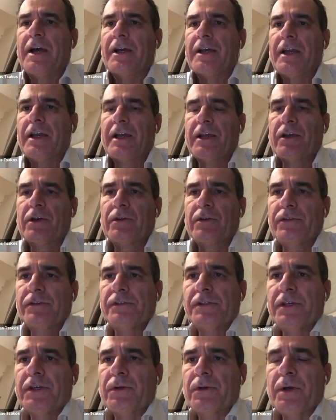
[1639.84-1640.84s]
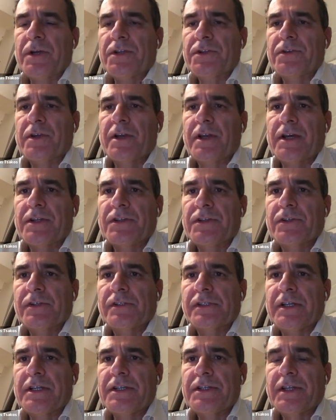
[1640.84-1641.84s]
Can I go through the question and answer
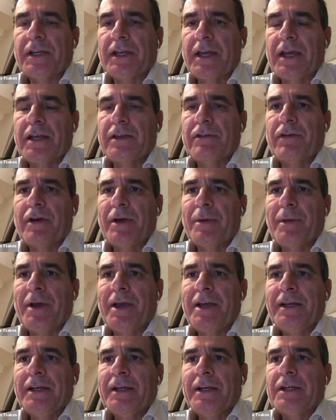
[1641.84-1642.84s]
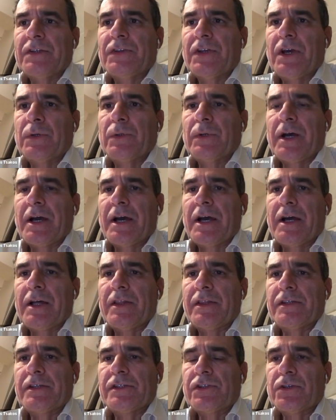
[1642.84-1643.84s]
list again, if I may? So
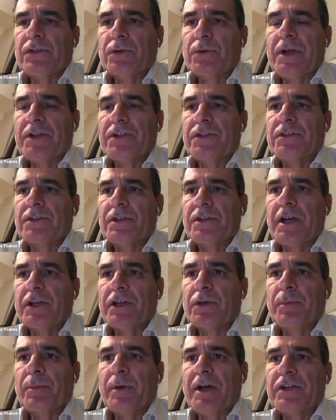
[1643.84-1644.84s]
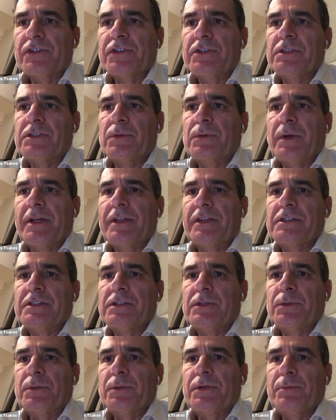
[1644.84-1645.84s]
there's two questions on acupuncture: whether
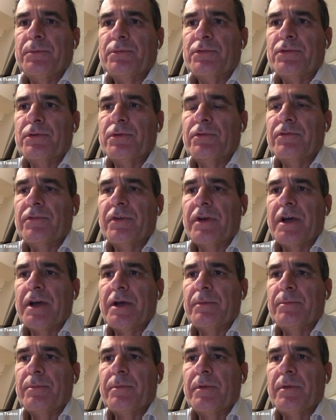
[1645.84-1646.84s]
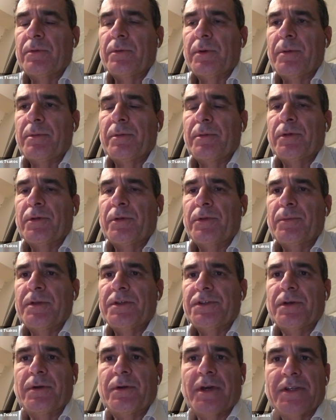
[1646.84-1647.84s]
they would improve women with
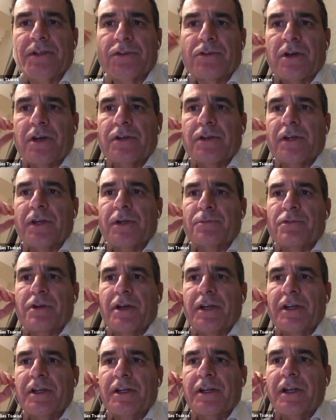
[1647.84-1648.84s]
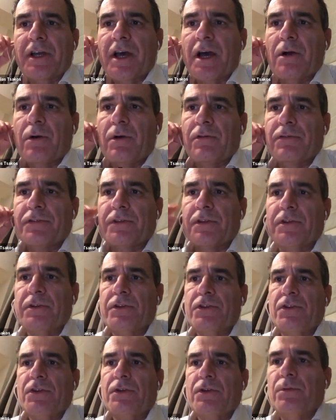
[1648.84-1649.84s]
PCOS trying to get pregnant, and how often
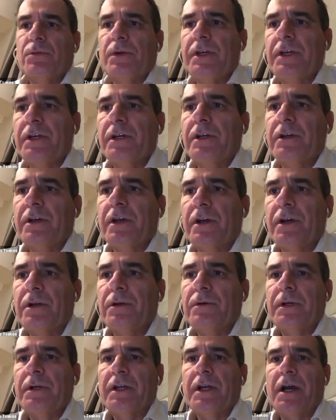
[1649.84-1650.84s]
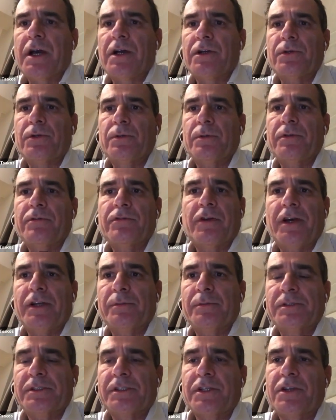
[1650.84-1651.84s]
should we go, and how do we find
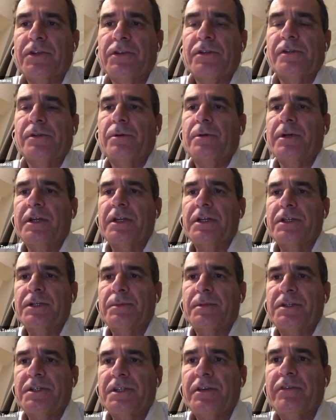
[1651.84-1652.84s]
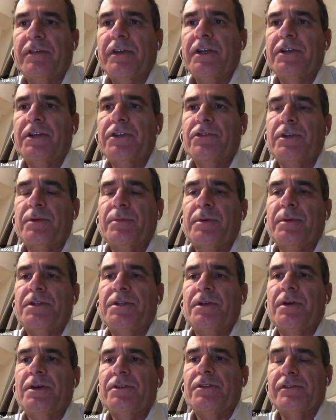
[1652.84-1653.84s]
a practitioner who can specifically treat
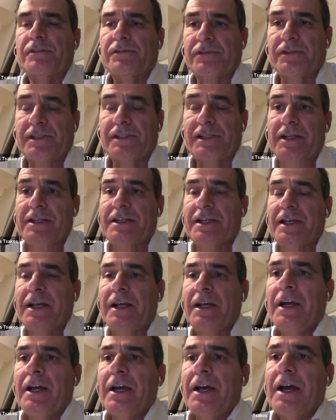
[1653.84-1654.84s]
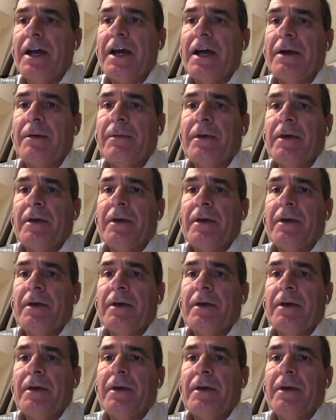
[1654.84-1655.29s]
PCOS for fertility? I